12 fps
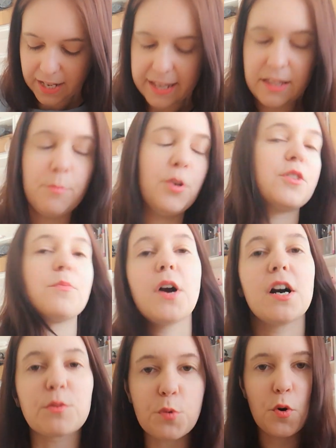in the modern
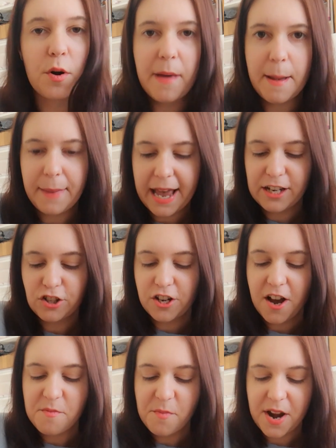world, we're all a bit
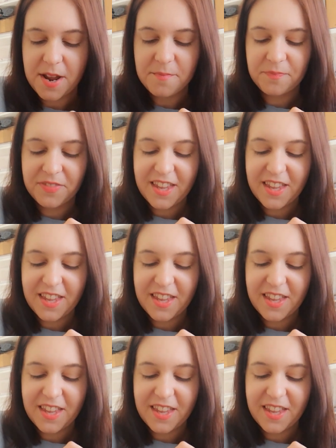impatient, aren't we?